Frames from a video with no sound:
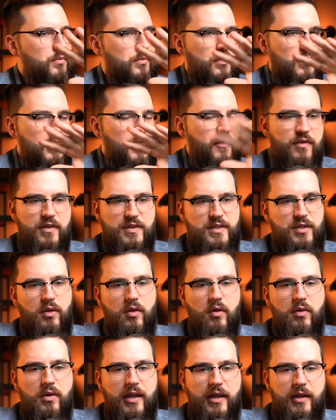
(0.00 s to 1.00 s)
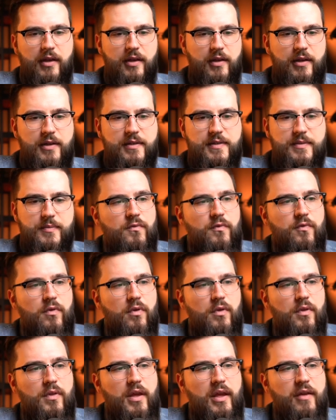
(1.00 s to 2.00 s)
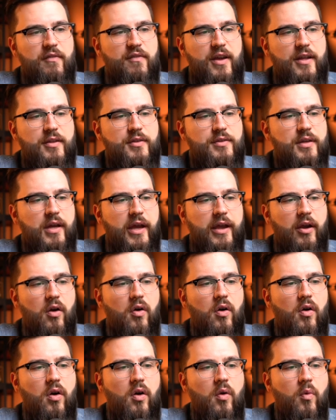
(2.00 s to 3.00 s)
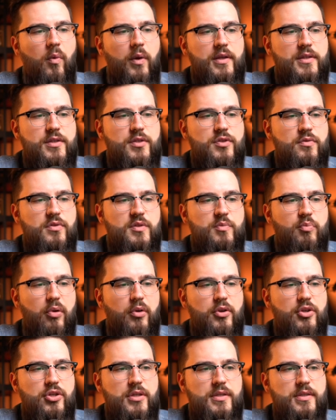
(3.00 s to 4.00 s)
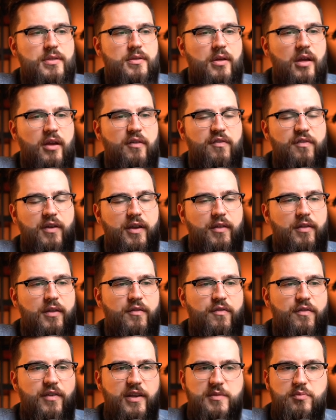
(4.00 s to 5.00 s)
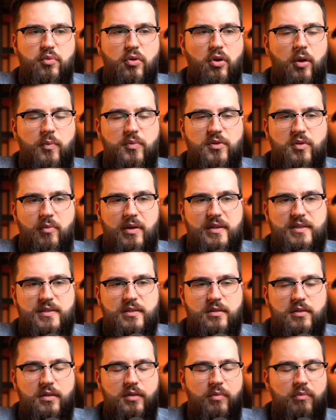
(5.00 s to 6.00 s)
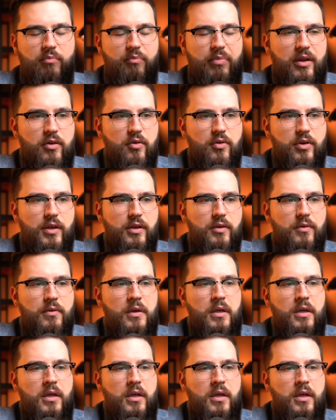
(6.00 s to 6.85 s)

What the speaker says: Leave this alone like it is. For the event, I always choose purchase. I find that Facebook optimizes a little bit better here.